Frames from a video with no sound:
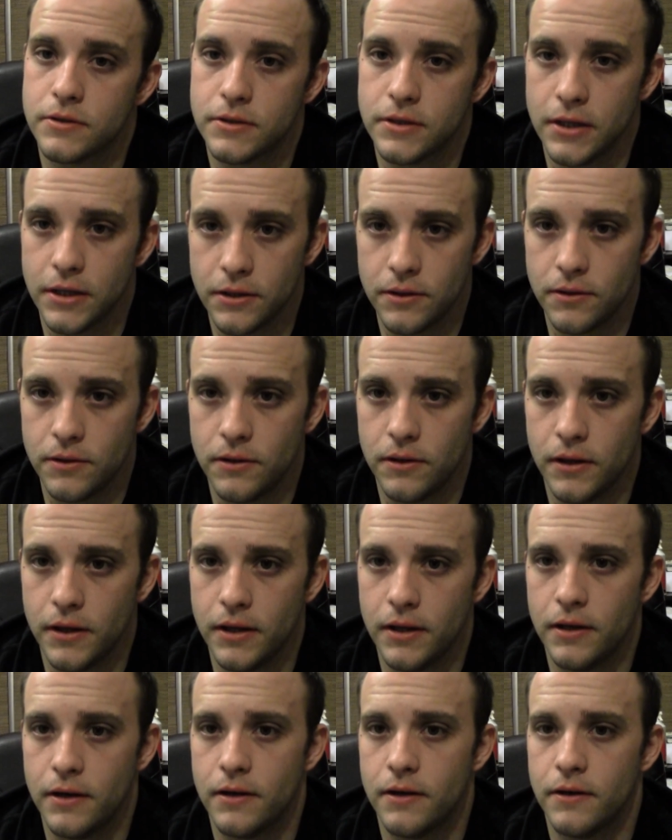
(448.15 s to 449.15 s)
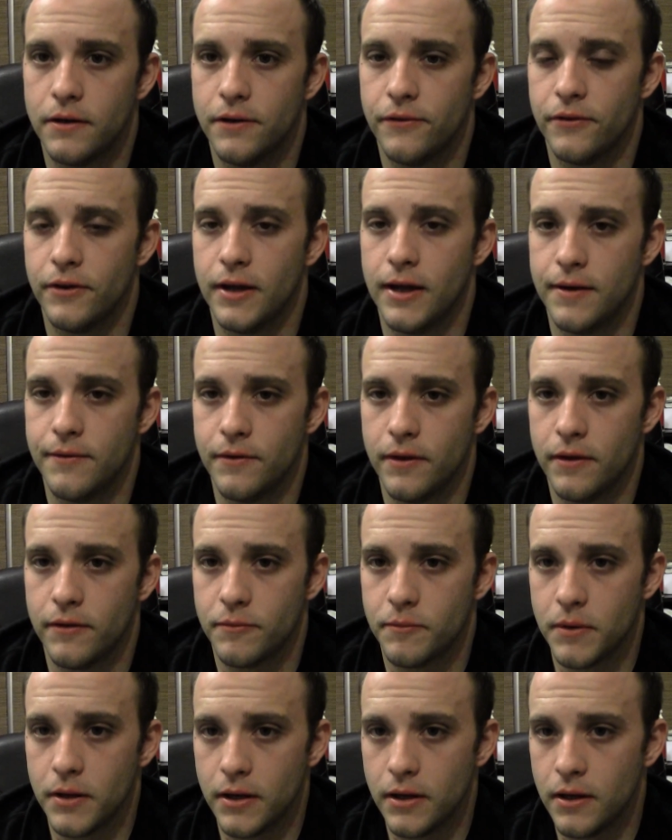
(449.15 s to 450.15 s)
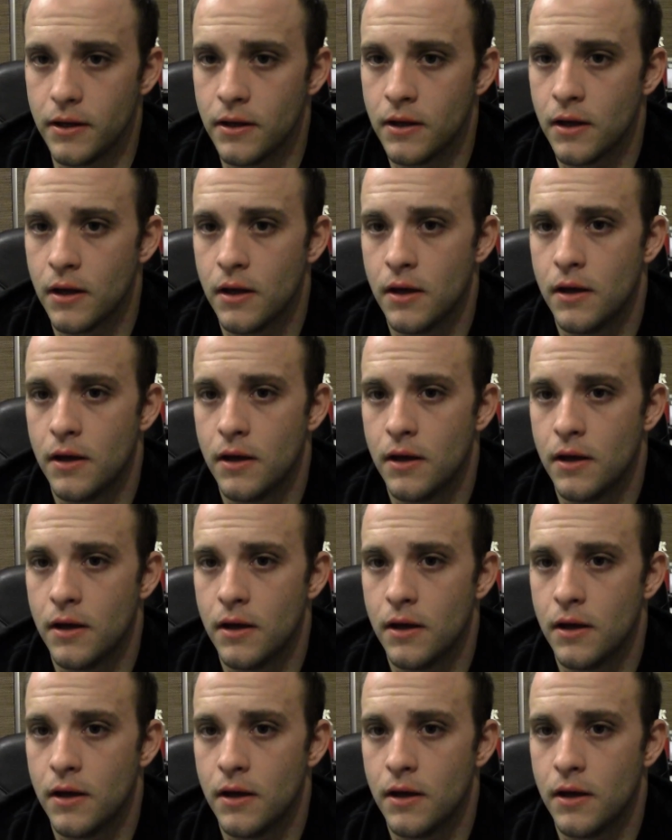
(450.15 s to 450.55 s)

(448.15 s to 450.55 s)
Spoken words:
single and doesn't have as many